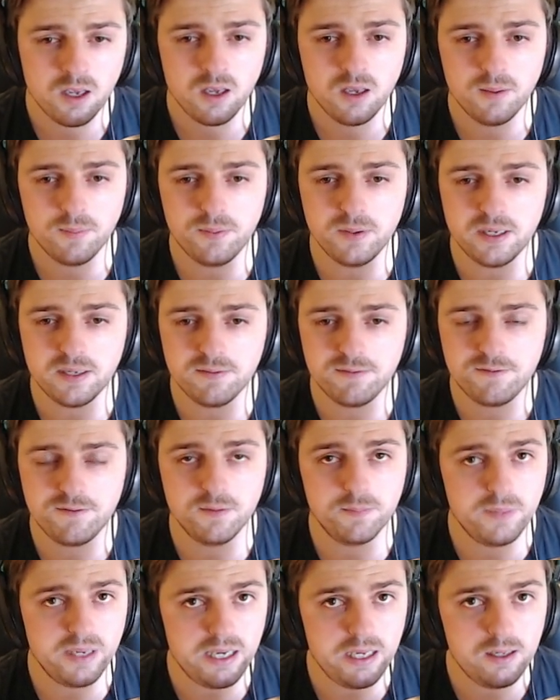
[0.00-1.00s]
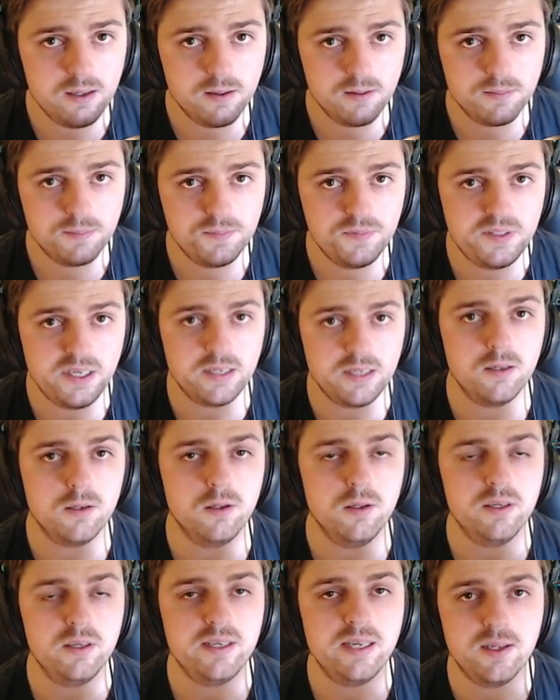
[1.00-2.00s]
But for me,
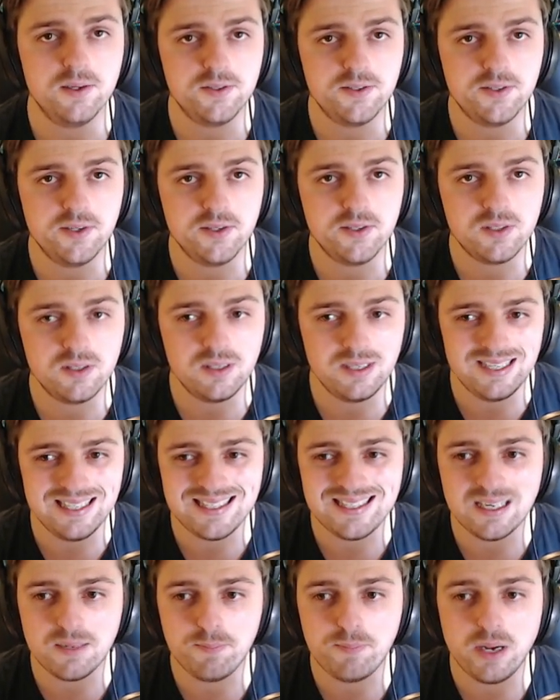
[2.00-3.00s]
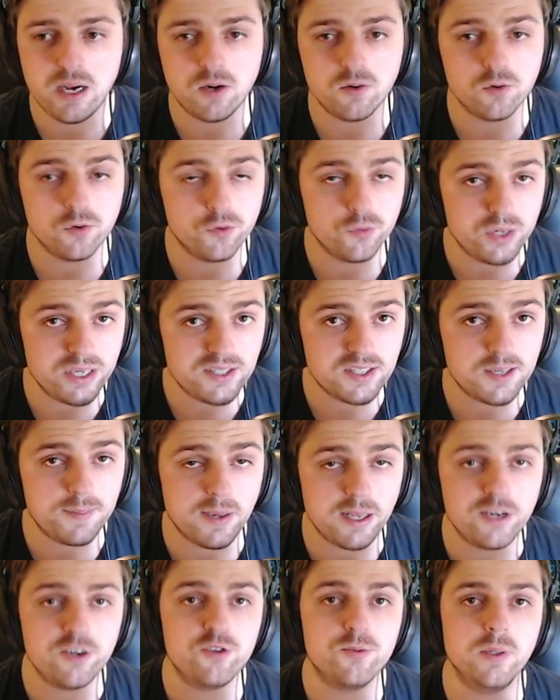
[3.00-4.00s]
technical analysis is about risk
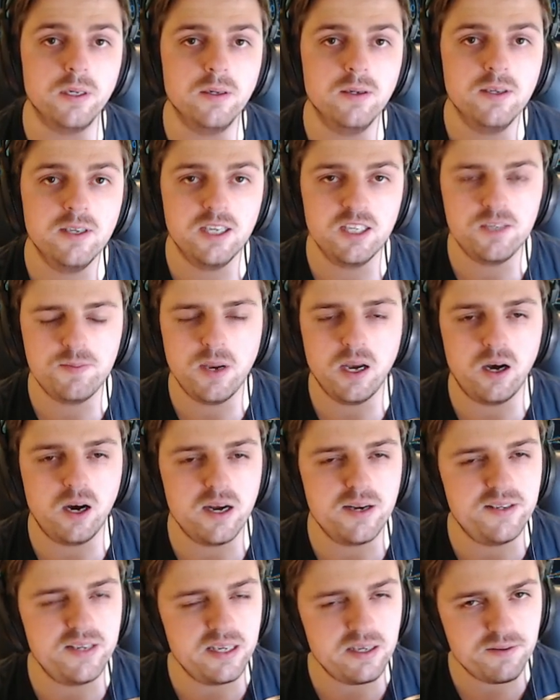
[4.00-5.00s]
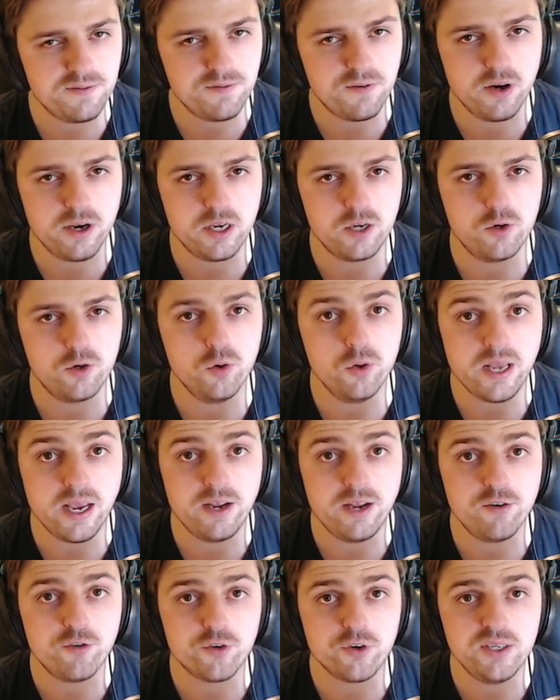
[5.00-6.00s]
management. It's about identifying good
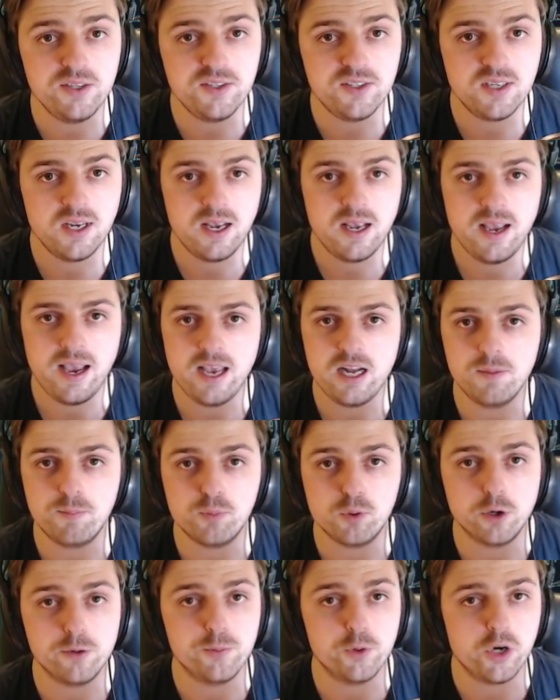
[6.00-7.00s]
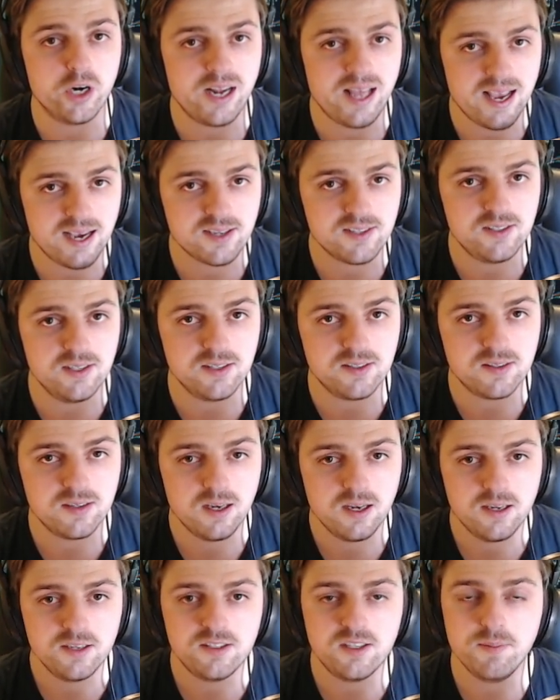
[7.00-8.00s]
entries and appropriate exits
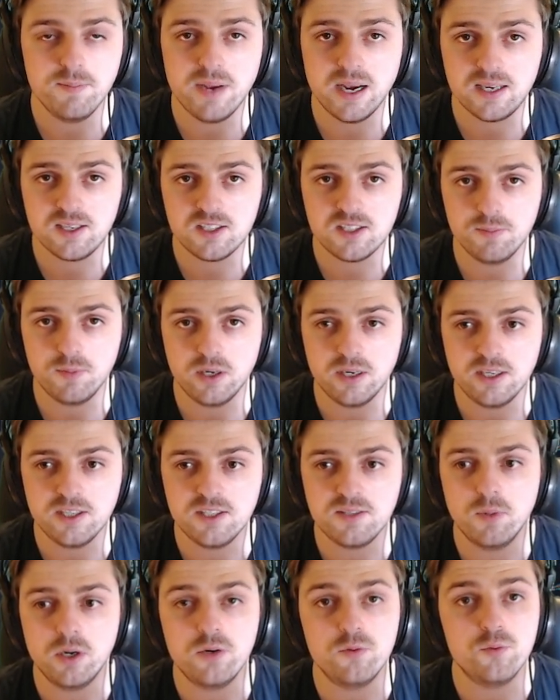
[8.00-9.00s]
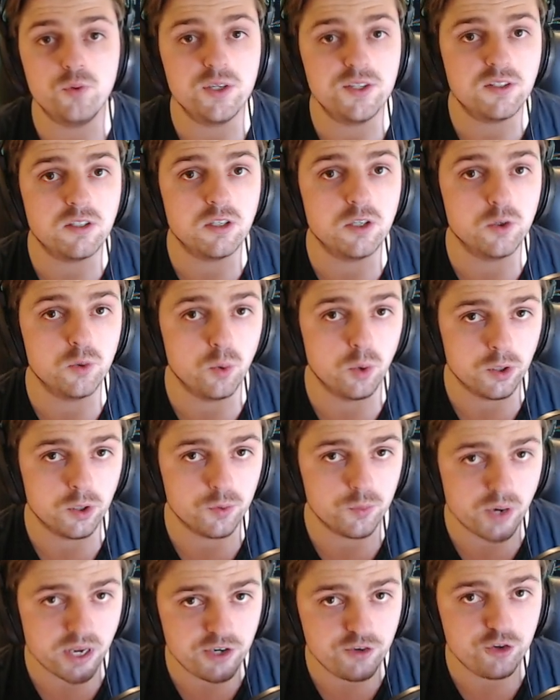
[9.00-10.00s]
to maximize my risk to
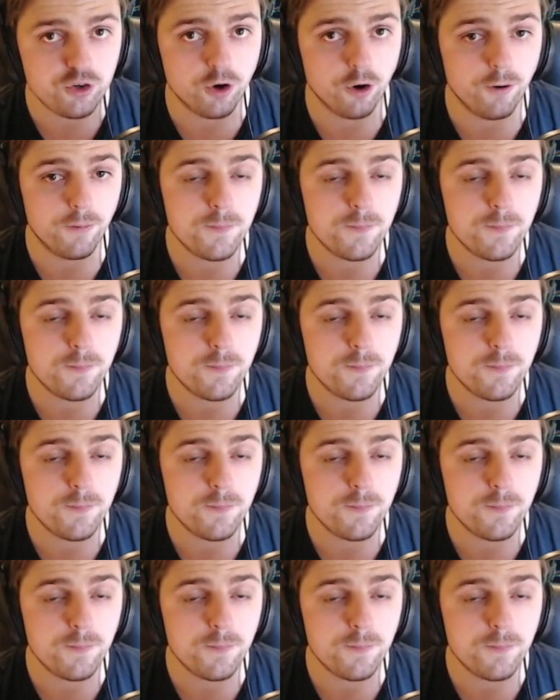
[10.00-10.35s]
reward ratio.